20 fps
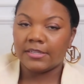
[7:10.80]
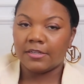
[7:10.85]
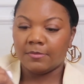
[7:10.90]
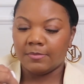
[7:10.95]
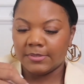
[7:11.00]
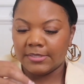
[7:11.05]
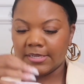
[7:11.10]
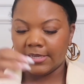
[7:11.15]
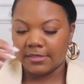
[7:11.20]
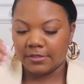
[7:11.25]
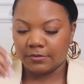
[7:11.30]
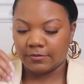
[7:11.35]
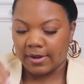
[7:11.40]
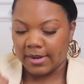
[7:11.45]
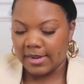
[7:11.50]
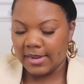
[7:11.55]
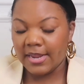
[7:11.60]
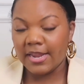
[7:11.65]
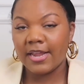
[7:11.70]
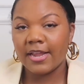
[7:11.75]
Louboutins
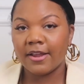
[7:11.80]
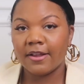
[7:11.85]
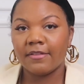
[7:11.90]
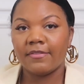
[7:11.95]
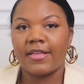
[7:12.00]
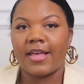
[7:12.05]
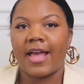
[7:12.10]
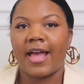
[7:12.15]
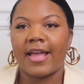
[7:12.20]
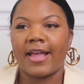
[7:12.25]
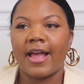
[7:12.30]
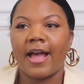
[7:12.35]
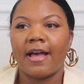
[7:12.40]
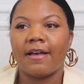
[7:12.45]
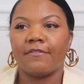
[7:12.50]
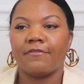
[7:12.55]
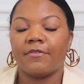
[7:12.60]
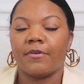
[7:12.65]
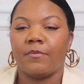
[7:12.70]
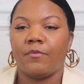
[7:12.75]
right here that I
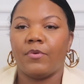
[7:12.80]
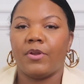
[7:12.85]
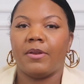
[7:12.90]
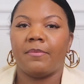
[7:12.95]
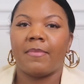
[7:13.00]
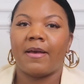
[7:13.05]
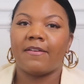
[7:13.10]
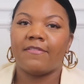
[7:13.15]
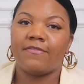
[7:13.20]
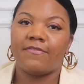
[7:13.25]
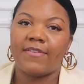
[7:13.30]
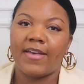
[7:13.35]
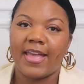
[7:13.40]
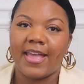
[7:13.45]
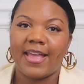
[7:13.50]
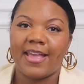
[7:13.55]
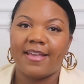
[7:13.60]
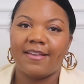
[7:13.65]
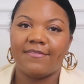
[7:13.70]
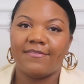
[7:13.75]
got from one of my
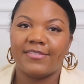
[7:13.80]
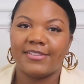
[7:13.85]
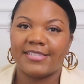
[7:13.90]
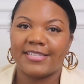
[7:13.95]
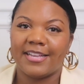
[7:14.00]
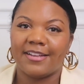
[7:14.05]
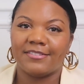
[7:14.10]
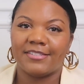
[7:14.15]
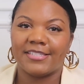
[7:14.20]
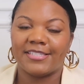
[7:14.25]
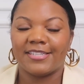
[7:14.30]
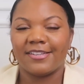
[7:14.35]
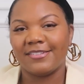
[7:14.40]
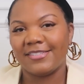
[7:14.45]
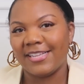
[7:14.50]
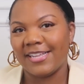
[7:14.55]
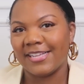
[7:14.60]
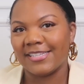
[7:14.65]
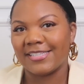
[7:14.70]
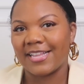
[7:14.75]
fave sales
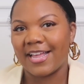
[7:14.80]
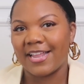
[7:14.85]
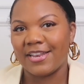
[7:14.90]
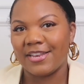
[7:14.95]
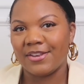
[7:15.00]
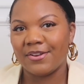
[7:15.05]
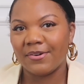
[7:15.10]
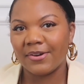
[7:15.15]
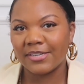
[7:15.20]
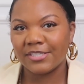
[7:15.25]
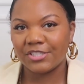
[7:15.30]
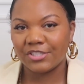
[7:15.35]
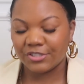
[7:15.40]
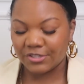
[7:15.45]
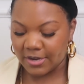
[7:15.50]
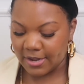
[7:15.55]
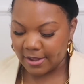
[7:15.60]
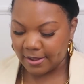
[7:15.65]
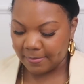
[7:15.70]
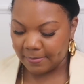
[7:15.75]
associates at
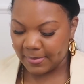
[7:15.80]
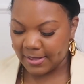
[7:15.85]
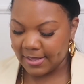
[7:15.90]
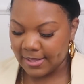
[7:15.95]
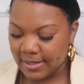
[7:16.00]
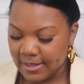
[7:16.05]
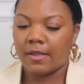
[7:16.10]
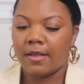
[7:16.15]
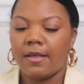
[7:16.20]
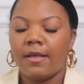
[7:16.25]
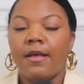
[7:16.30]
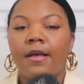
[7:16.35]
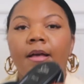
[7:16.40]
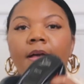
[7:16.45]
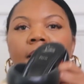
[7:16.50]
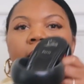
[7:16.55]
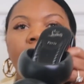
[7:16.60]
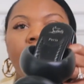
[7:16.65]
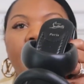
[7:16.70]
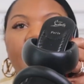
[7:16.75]
Nordstrom.
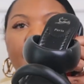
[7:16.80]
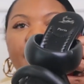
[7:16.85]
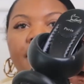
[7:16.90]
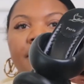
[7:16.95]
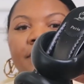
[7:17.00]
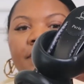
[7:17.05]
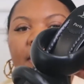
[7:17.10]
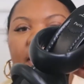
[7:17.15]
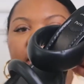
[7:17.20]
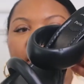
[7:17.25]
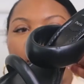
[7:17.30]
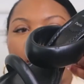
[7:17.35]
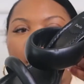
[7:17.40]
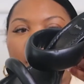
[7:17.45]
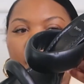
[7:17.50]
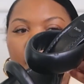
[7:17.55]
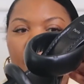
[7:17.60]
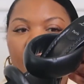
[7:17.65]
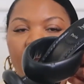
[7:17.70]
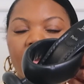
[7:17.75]
Here they
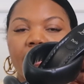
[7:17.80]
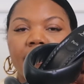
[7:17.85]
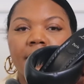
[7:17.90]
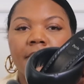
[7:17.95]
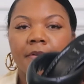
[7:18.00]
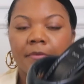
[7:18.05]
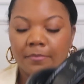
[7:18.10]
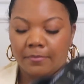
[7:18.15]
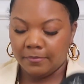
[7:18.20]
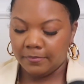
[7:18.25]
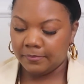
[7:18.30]
are.